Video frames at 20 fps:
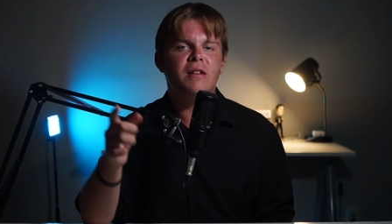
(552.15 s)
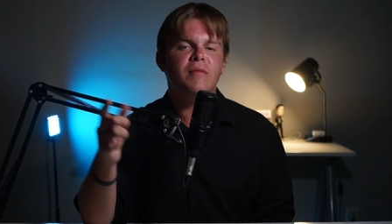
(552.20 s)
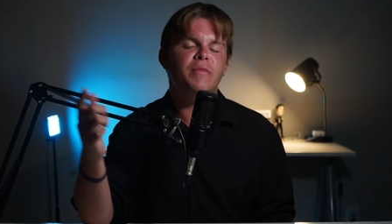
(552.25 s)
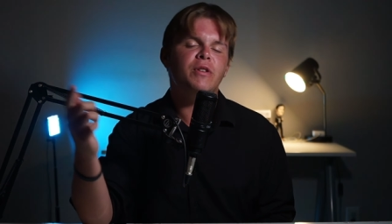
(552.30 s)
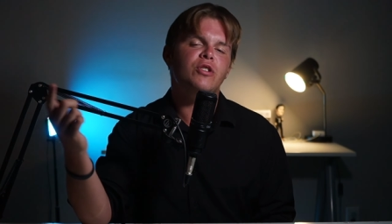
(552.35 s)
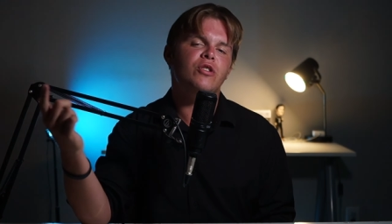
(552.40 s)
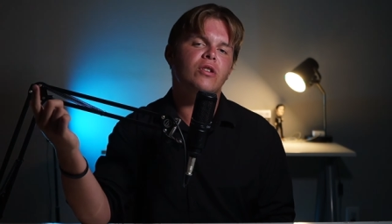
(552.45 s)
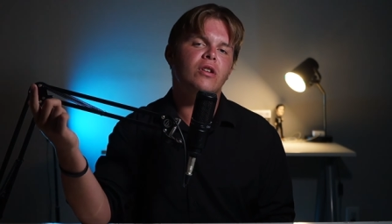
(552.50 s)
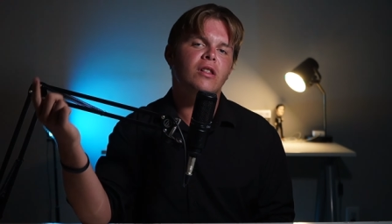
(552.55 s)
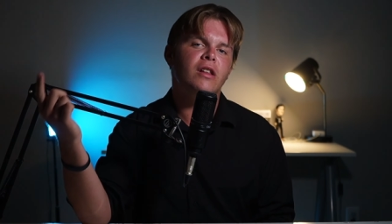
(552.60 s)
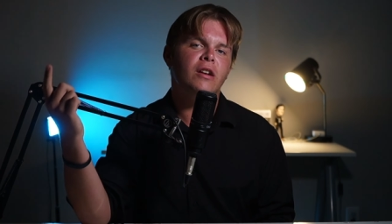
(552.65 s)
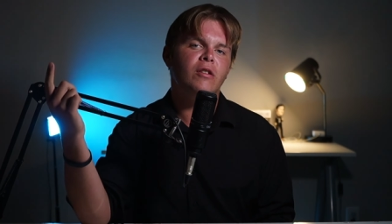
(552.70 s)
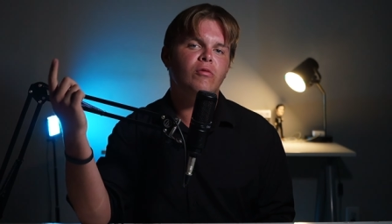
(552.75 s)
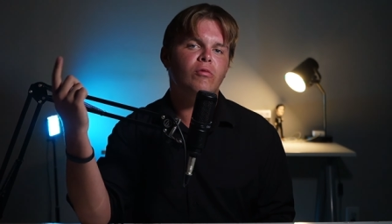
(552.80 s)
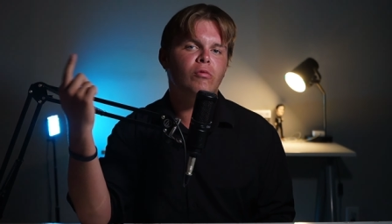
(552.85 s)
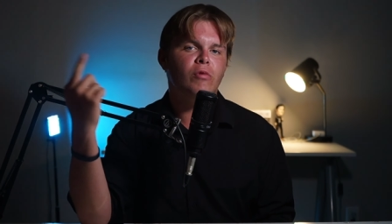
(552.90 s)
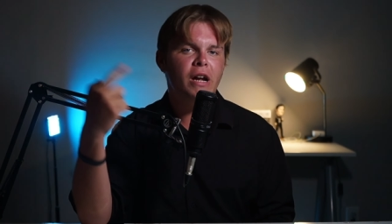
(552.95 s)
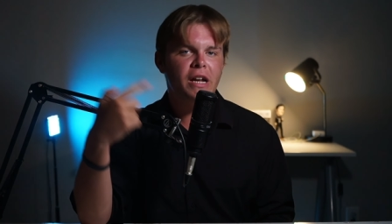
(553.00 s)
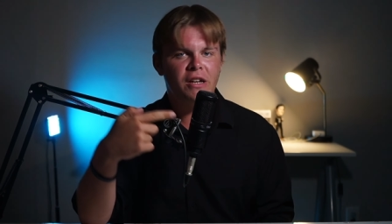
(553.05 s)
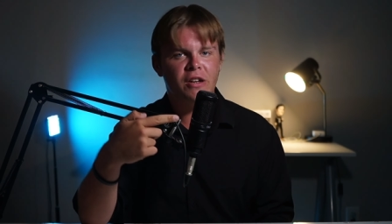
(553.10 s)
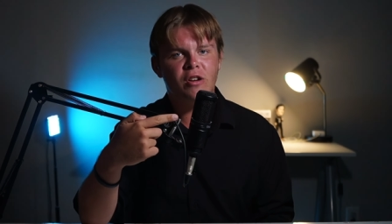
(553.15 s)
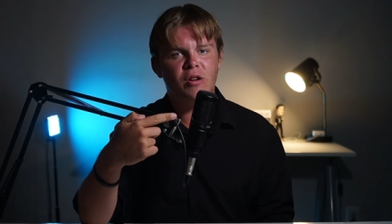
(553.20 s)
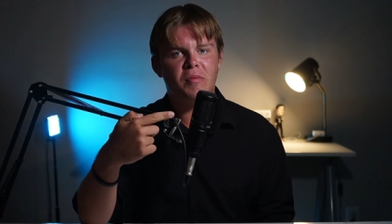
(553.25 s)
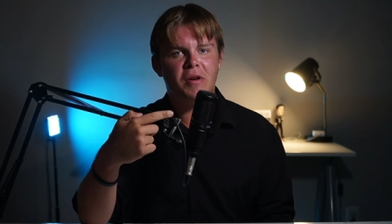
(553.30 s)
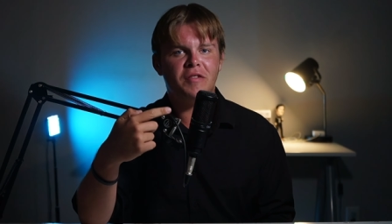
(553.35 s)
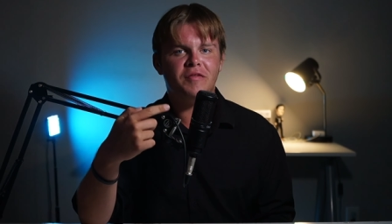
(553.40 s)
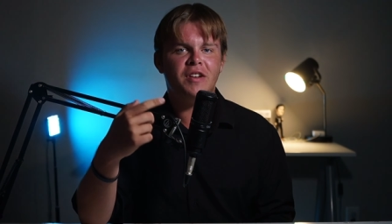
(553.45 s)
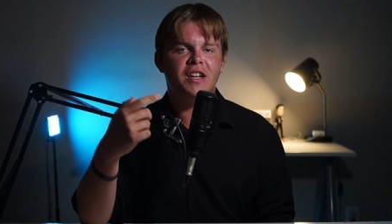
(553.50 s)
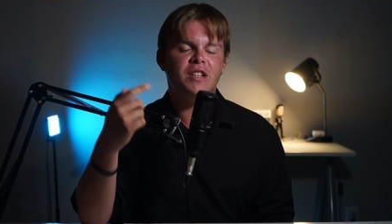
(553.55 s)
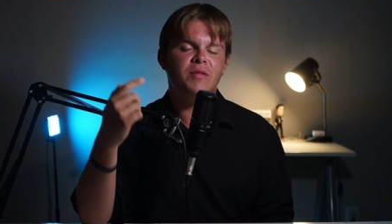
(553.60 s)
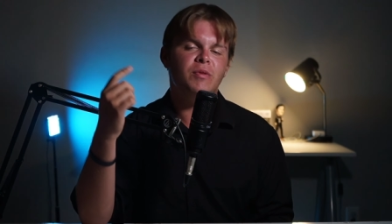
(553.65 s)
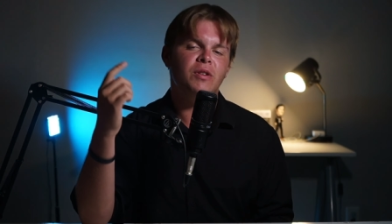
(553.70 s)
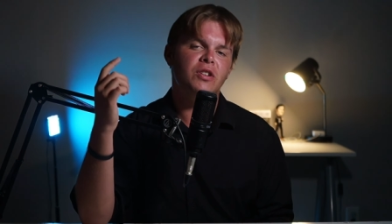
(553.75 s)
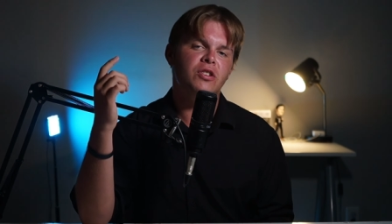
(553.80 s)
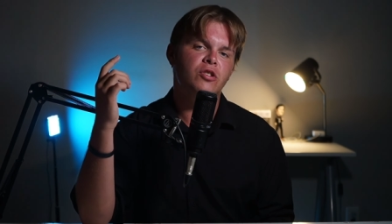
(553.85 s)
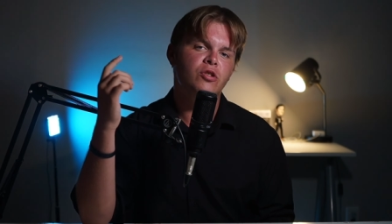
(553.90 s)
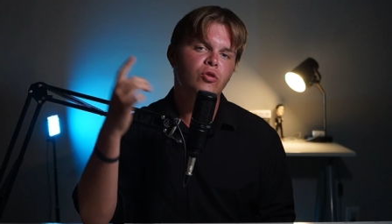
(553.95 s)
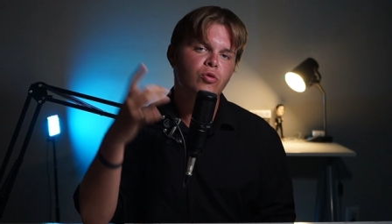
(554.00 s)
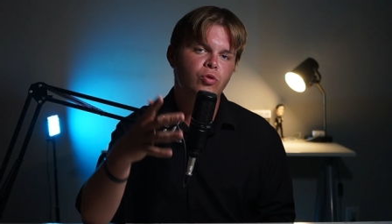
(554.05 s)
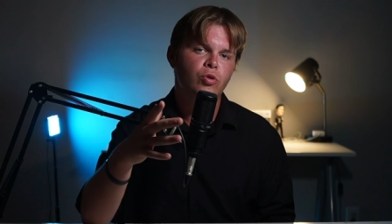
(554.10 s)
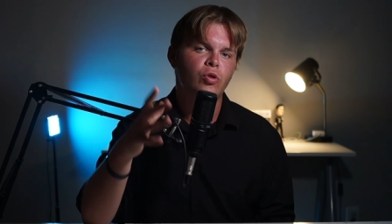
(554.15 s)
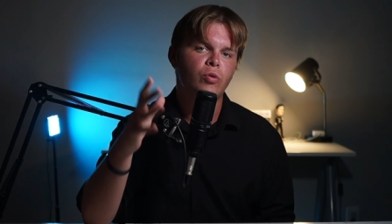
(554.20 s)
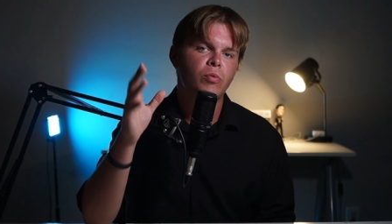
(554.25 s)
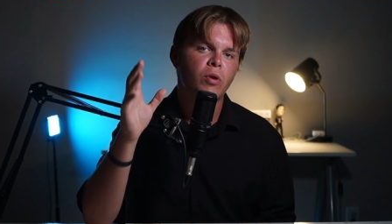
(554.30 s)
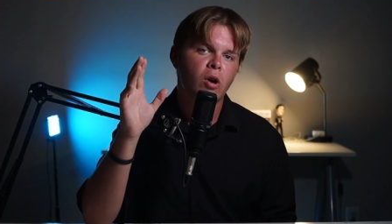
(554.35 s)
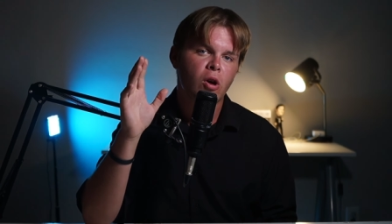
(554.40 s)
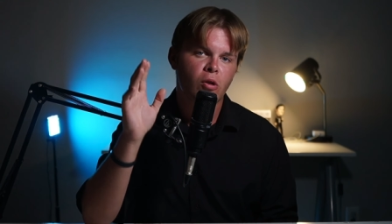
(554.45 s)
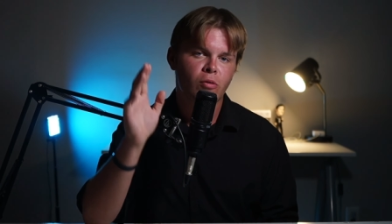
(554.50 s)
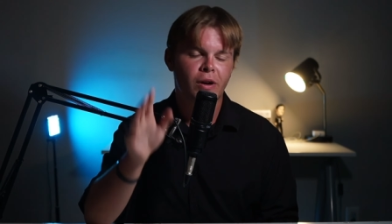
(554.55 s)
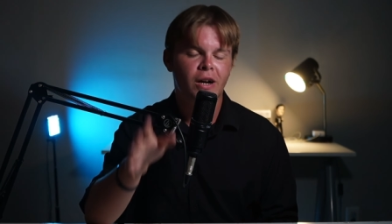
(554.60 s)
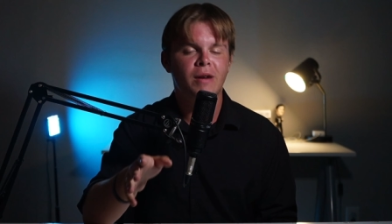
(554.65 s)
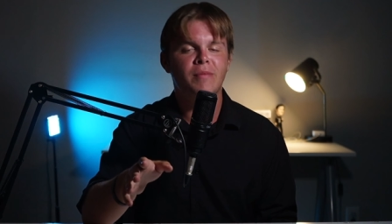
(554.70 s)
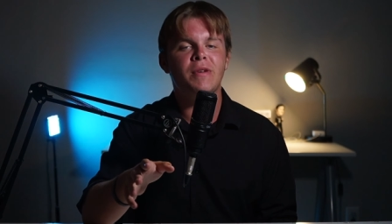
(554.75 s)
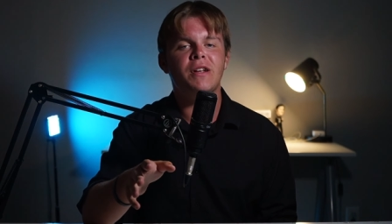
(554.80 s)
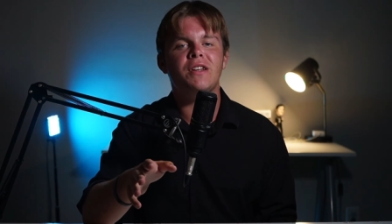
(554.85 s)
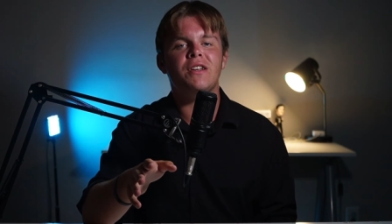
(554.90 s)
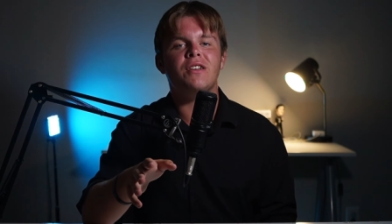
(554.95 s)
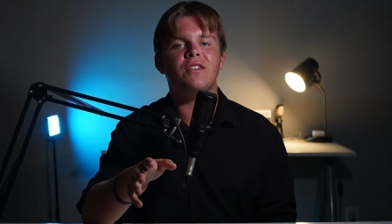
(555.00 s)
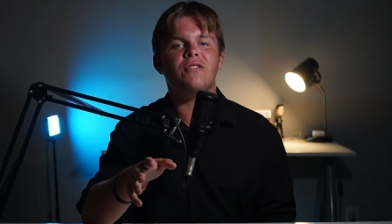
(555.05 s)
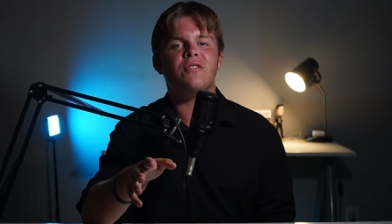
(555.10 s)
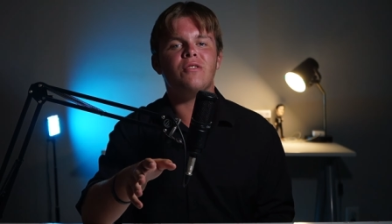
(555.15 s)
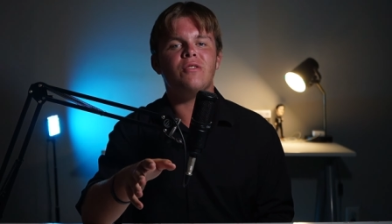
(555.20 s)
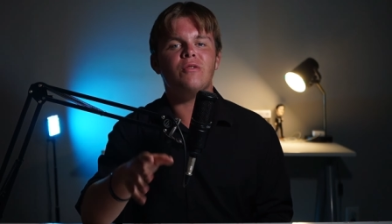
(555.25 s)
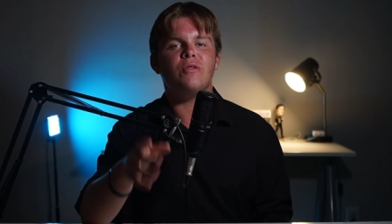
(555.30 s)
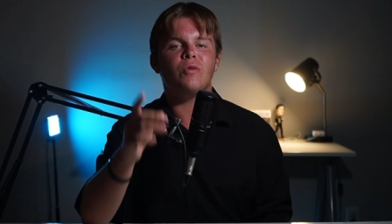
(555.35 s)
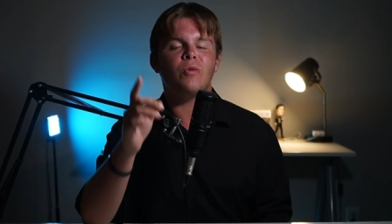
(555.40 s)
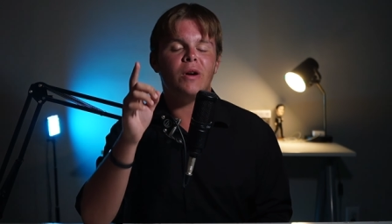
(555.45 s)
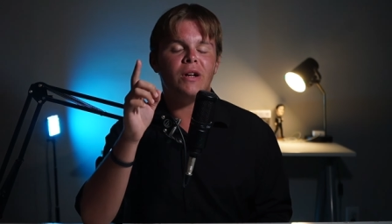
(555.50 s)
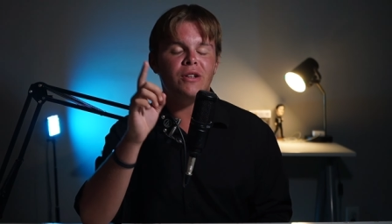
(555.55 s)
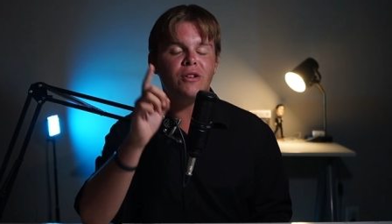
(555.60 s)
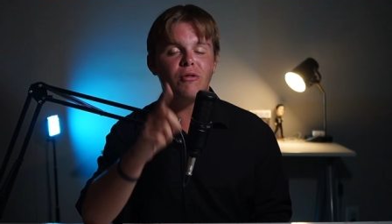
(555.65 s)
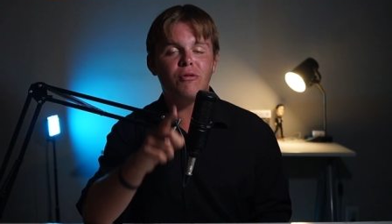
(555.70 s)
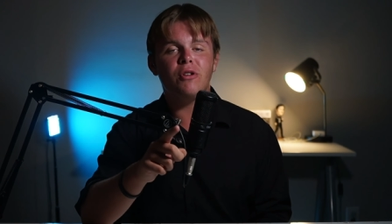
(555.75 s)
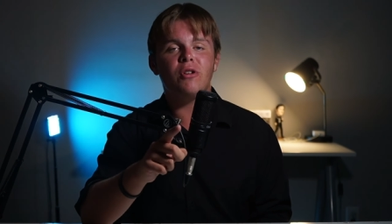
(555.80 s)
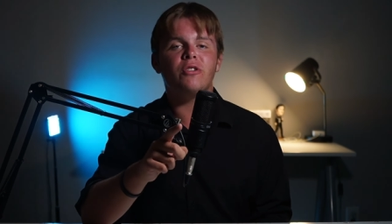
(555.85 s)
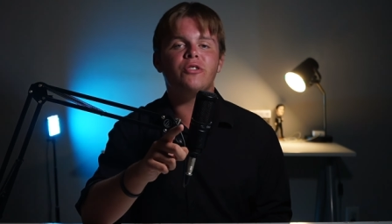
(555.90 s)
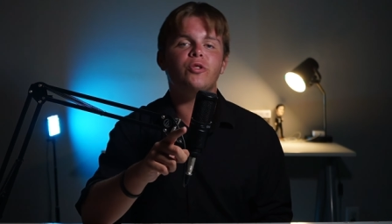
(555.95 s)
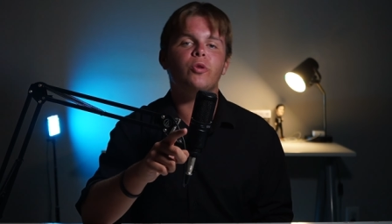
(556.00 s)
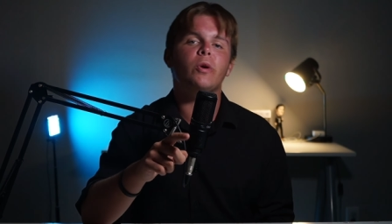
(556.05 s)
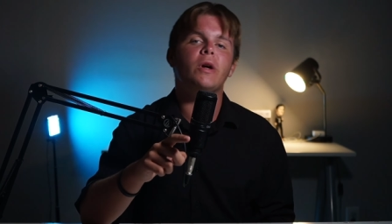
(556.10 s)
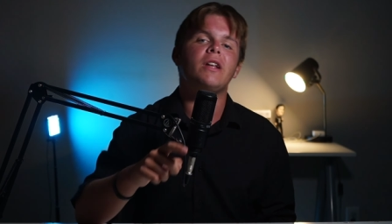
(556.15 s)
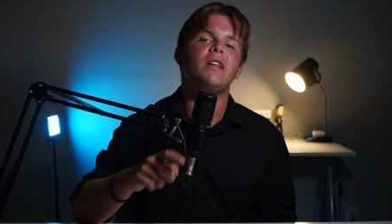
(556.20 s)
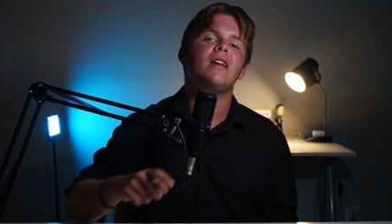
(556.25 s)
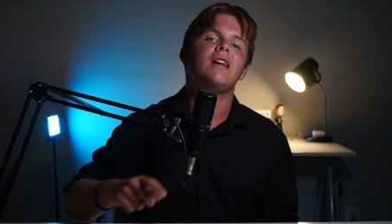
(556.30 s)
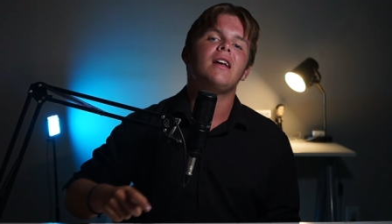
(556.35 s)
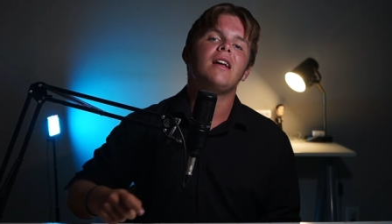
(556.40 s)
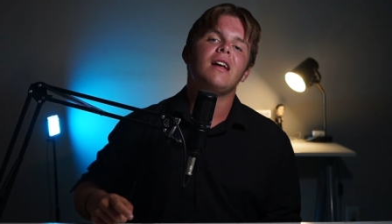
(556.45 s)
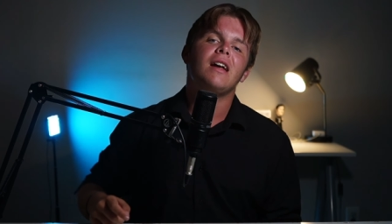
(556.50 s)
be sure to click right here on my face because YouTube recommended it to you, so I know you'll enjoy it.